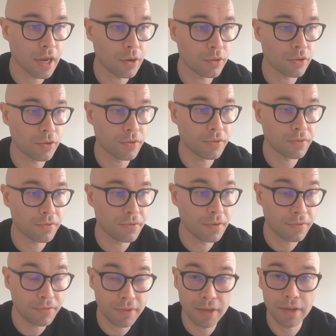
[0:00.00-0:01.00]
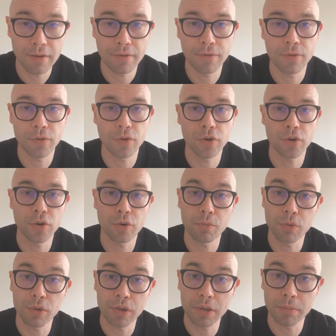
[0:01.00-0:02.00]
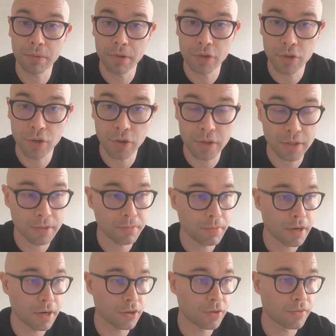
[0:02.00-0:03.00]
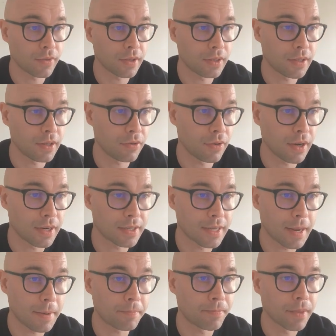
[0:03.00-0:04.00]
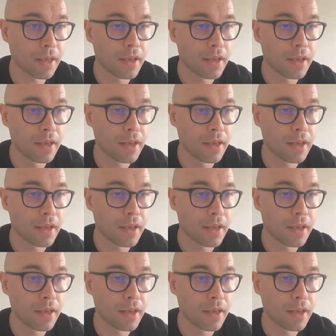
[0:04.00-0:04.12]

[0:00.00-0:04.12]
out of 50 for your multiple choice part of the theory exam.